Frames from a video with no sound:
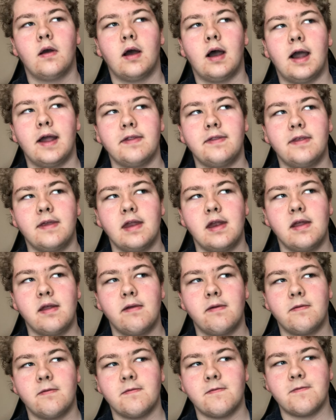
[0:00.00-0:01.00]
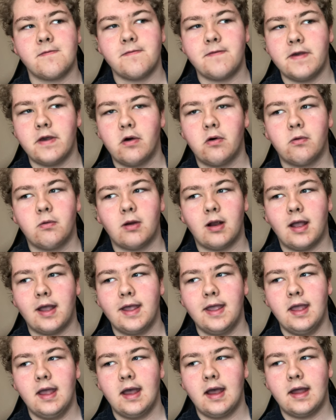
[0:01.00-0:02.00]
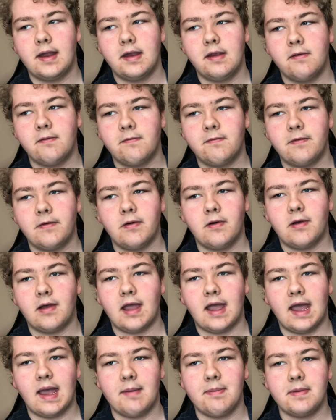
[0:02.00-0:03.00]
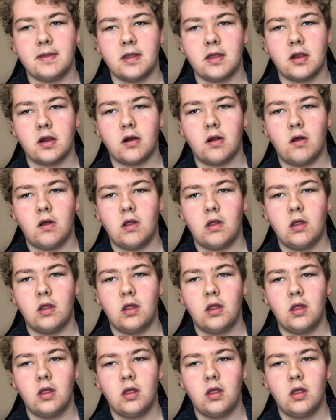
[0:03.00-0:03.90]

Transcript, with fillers: I didn't feel right. I didn't feel happy at all.